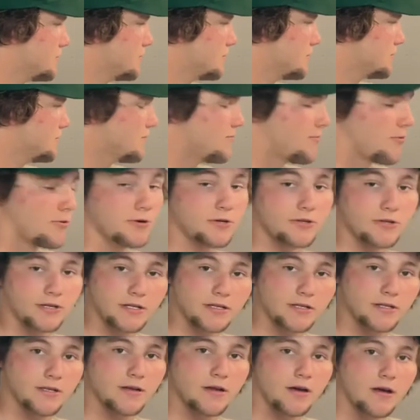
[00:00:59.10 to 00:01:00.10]
do a portrait
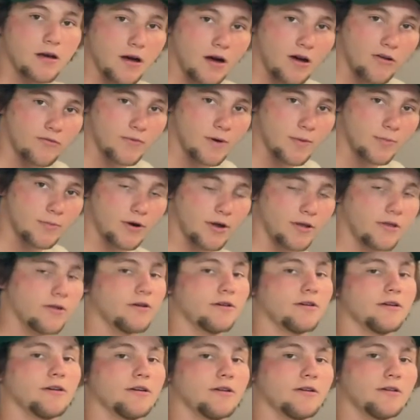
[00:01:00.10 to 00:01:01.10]
of my
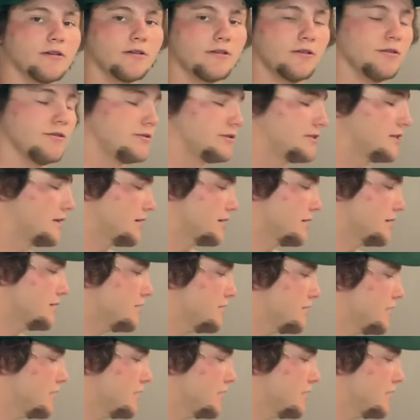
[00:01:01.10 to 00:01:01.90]
brother, Luke Sage,